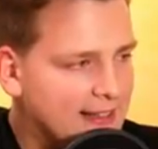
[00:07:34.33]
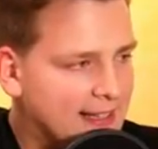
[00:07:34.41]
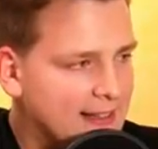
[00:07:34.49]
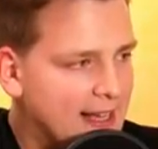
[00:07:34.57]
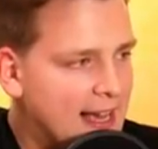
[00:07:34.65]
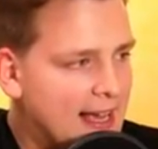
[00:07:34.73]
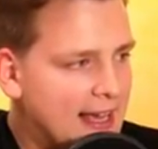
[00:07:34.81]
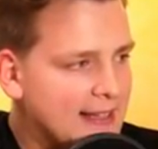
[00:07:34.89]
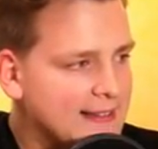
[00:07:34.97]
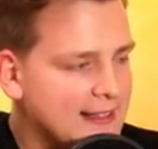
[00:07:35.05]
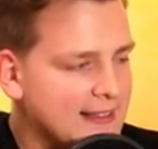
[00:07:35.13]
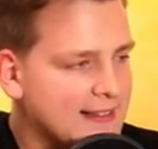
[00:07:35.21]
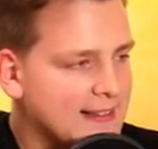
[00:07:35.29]
that it
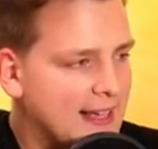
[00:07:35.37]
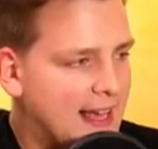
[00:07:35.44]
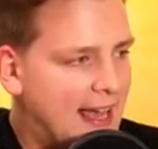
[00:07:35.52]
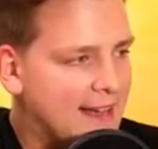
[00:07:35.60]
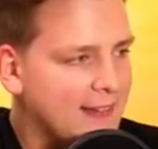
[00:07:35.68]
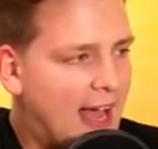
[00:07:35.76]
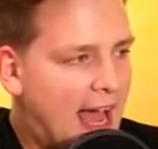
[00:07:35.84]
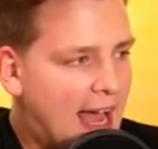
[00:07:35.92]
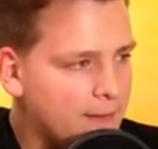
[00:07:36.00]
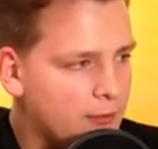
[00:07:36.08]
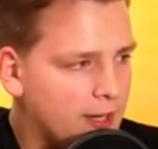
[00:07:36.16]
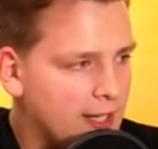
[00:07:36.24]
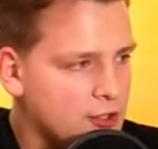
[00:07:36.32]
is an
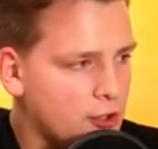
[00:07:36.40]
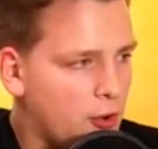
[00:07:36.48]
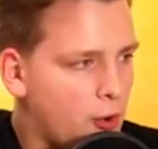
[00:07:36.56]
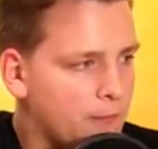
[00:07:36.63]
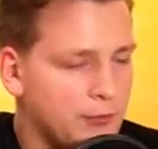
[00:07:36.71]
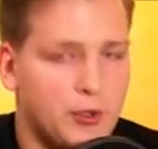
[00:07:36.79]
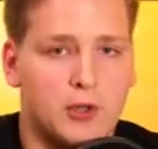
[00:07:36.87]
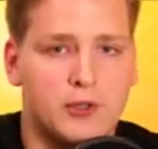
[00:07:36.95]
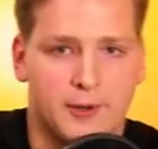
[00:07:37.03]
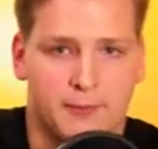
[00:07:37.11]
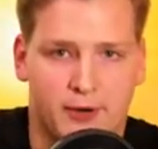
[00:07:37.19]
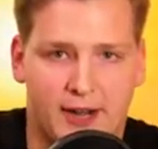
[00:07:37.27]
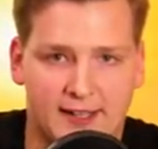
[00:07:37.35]
average of dollar
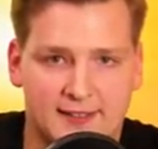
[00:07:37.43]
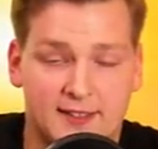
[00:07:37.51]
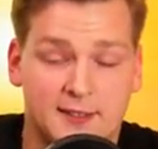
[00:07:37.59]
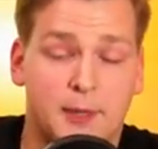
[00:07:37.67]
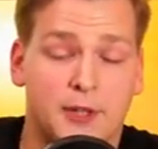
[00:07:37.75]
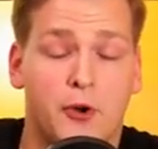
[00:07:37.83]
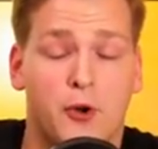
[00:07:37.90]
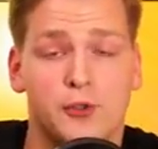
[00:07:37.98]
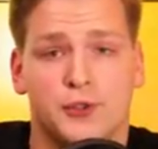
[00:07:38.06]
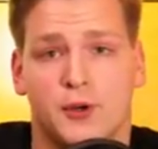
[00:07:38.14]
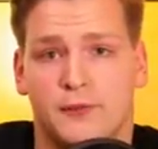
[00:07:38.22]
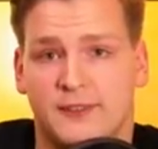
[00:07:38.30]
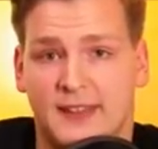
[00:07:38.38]
prices but also
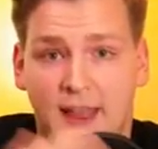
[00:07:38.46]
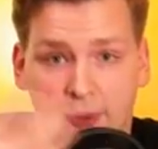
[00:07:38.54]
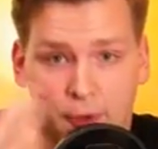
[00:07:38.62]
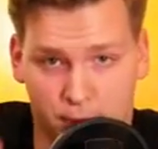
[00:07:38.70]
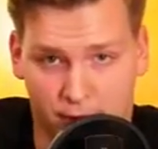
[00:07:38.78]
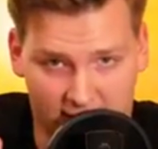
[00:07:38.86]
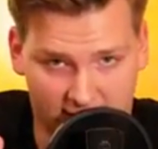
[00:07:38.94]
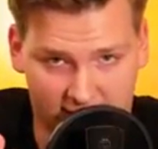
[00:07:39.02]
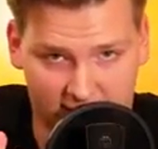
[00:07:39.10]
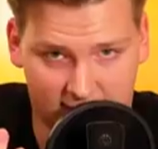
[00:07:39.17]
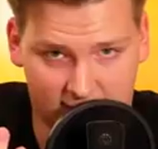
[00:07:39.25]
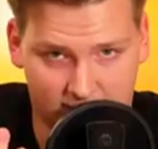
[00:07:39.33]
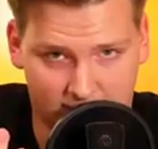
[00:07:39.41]
of tether
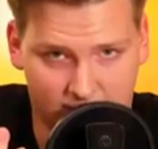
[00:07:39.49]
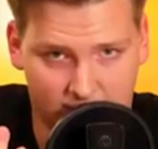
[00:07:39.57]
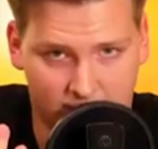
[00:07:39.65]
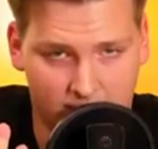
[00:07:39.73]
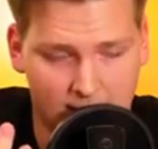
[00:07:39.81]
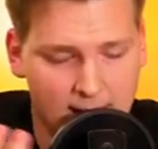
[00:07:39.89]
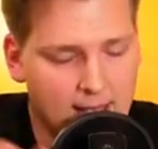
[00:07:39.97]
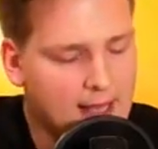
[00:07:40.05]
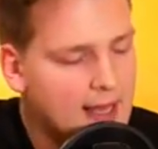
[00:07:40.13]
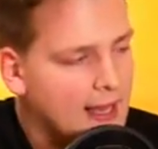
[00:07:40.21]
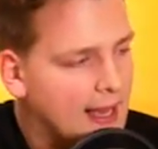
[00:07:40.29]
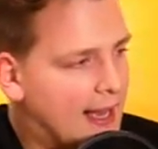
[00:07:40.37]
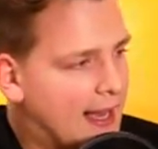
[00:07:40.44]
prices.
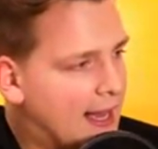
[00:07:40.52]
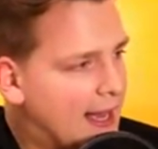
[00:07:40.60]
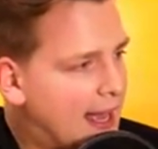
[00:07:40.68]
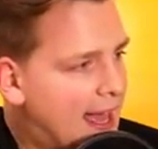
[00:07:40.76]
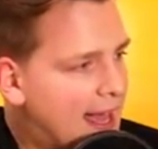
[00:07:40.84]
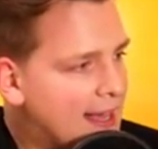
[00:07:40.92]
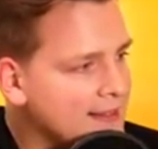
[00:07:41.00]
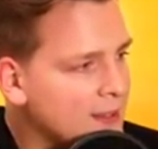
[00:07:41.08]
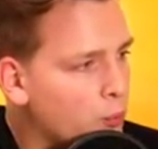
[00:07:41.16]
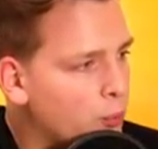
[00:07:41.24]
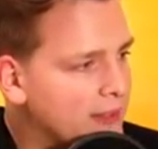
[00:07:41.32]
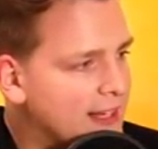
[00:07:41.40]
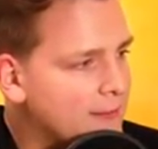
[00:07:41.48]
Uh, and
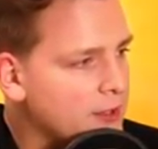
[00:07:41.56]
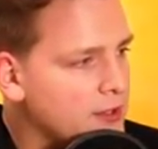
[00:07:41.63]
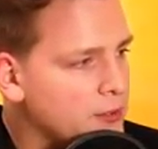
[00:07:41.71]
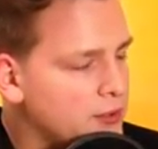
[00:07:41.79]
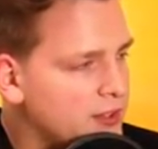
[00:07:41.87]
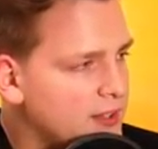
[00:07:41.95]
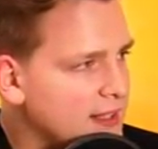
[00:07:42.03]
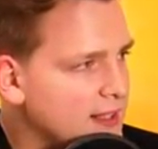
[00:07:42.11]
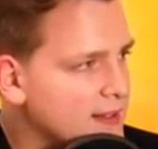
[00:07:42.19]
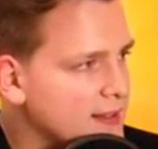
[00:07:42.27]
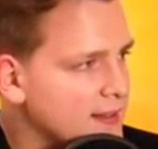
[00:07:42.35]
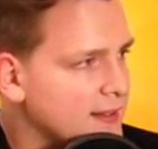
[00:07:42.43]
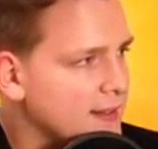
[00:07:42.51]
whenever you
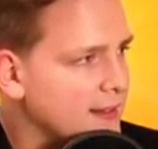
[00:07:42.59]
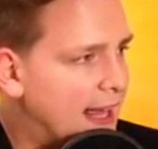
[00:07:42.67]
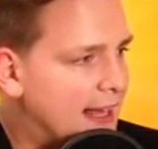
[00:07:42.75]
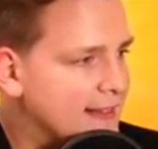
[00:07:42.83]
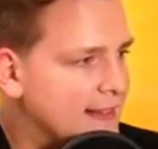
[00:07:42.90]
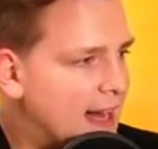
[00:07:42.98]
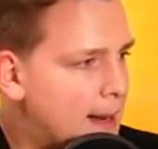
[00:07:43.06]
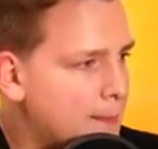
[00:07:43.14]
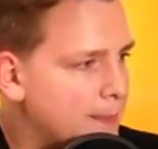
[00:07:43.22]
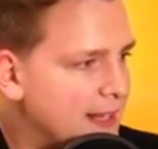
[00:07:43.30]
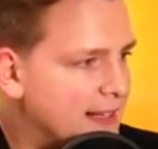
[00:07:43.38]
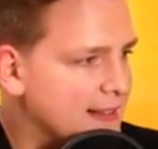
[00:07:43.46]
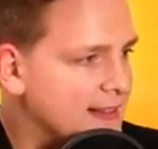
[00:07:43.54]
see a dump
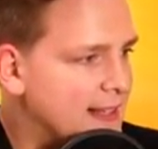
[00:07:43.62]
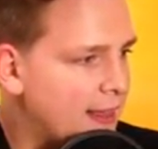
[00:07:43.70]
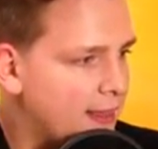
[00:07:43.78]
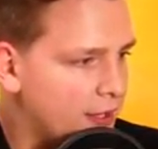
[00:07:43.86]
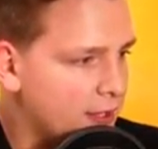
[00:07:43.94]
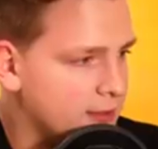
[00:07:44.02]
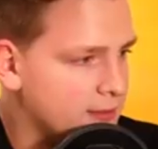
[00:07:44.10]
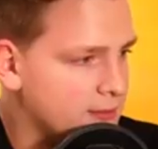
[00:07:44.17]
in tether,